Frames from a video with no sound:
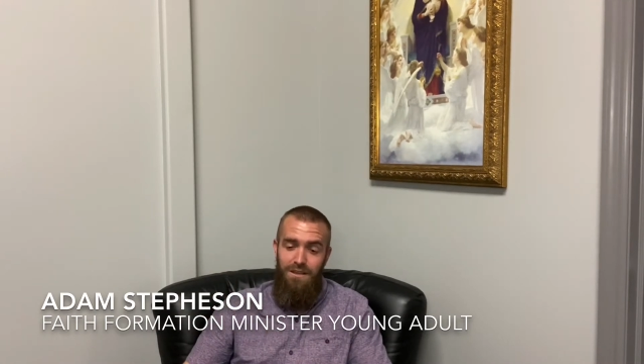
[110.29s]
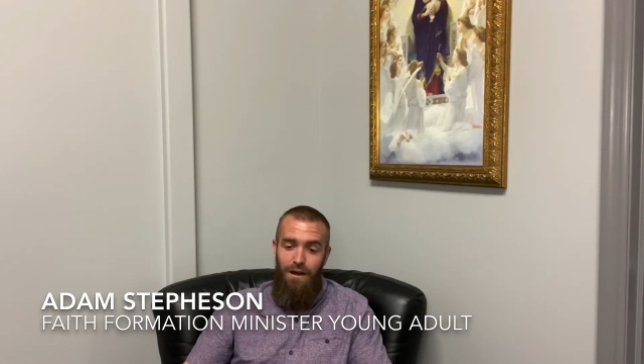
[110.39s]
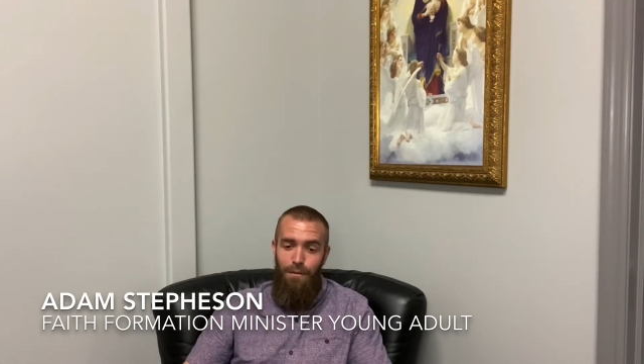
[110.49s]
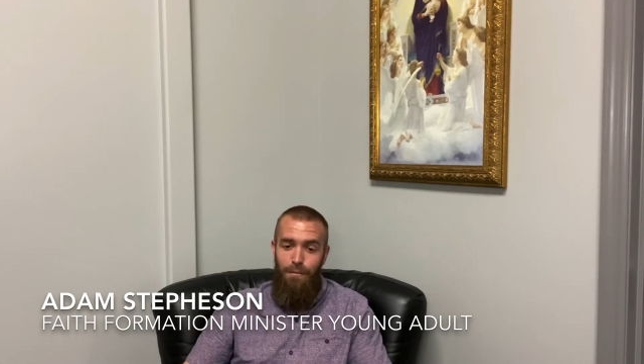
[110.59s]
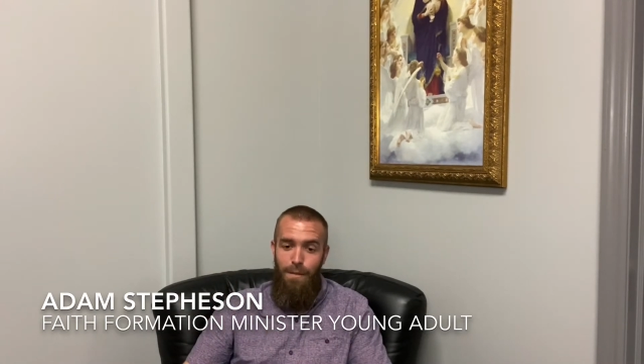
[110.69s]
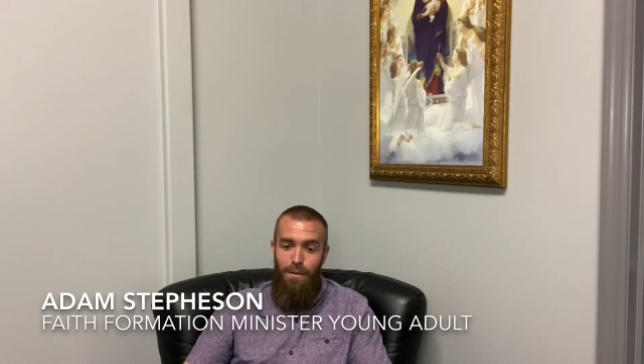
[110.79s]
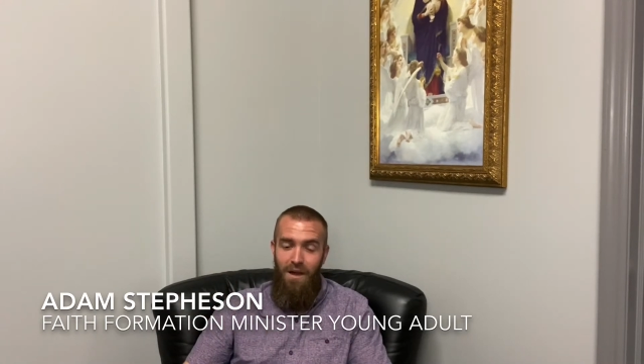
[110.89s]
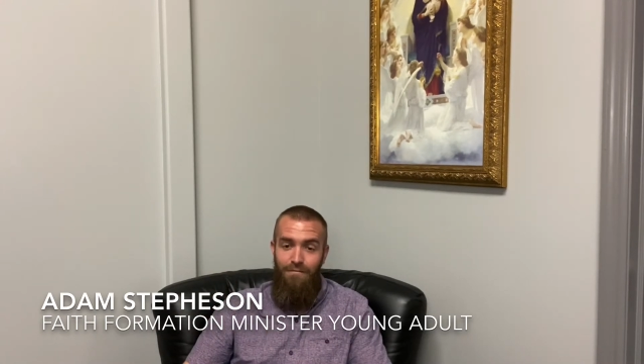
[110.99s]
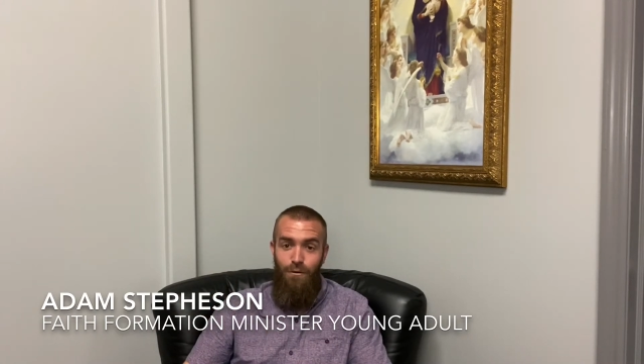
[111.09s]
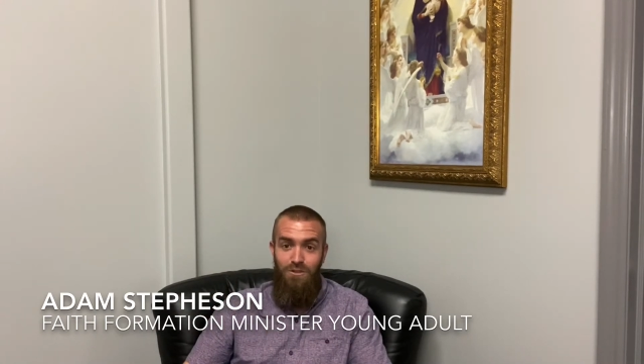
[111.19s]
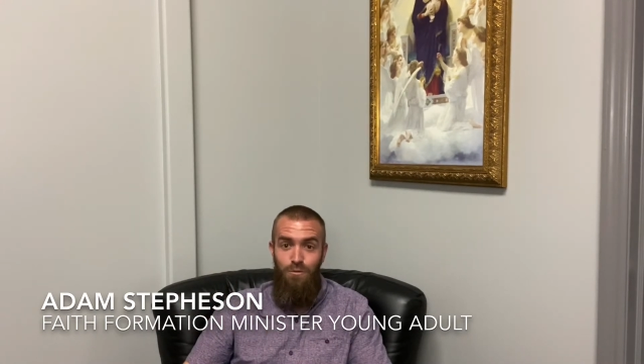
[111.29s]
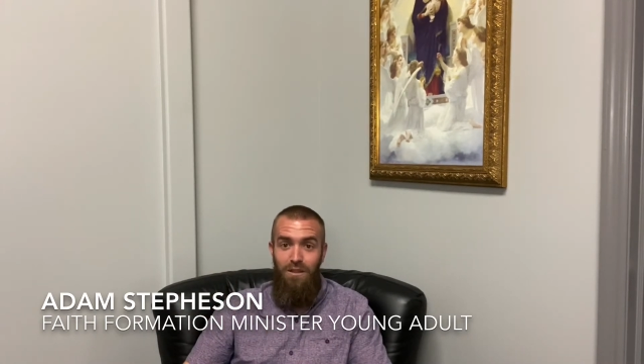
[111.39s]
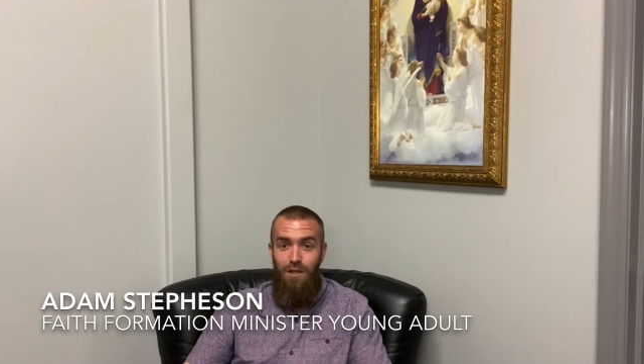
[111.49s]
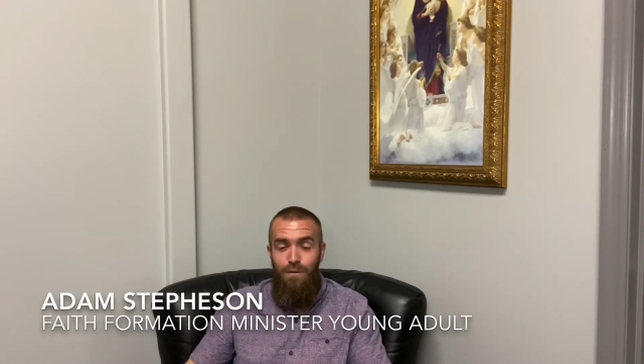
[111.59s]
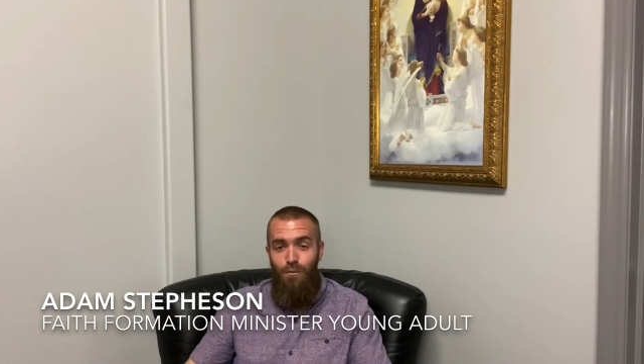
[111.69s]
Um, maybe my focus will be a
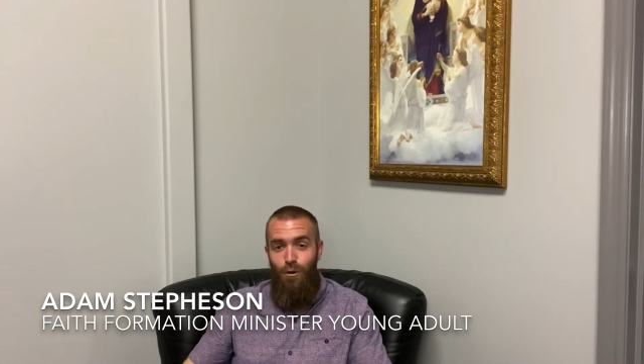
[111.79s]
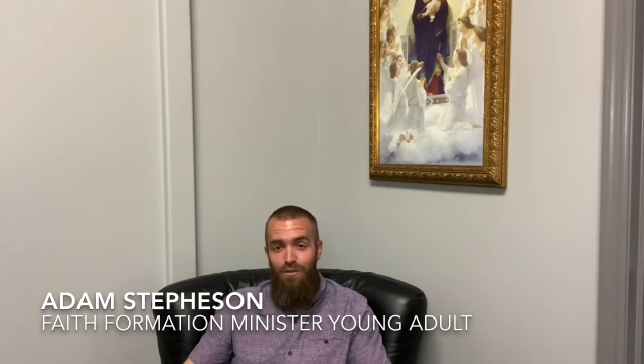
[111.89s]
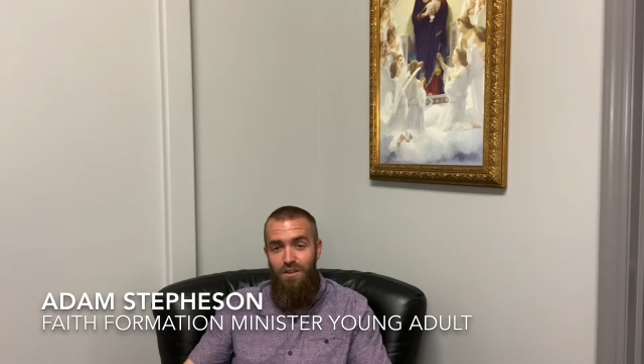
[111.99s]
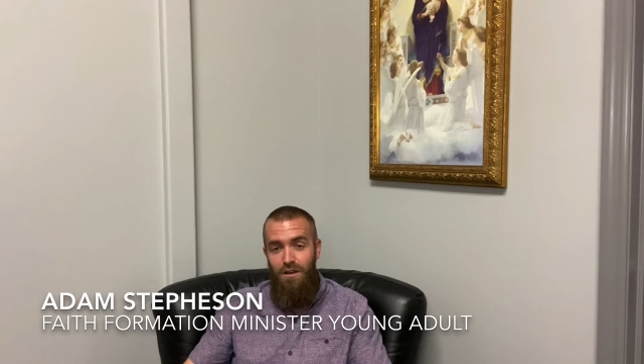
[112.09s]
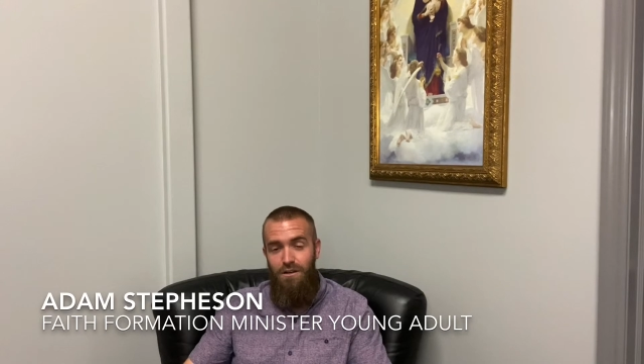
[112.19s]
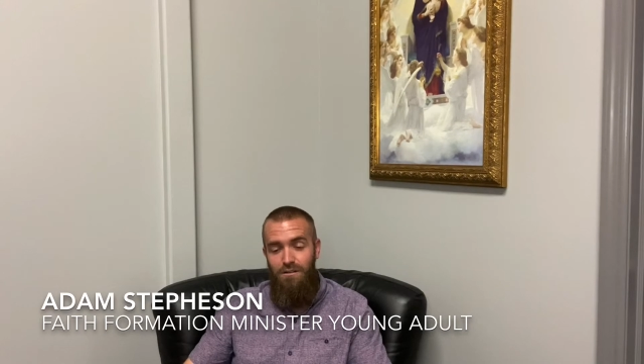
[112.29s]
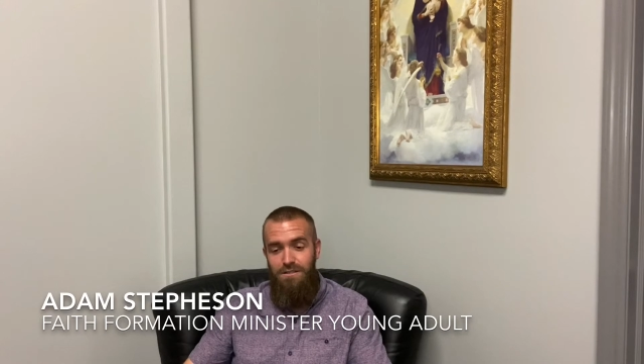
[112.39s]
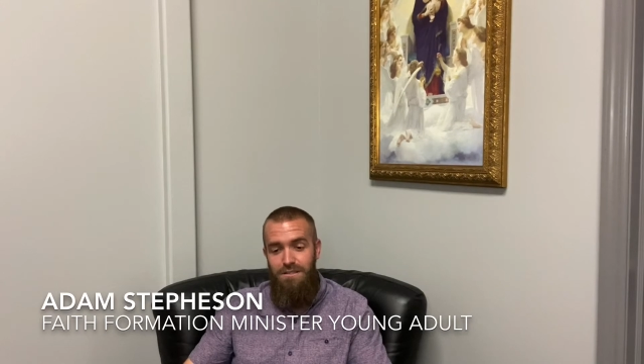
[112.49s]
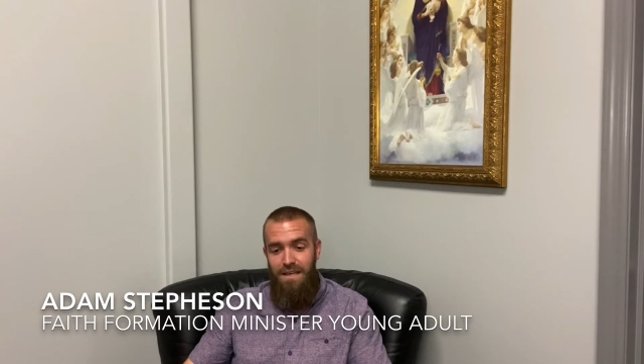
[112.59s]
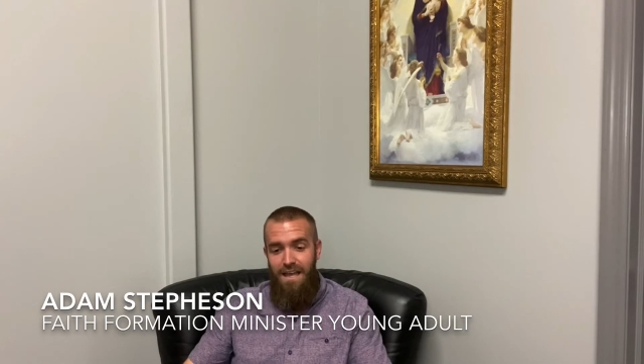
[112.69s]
little bit more with young adults.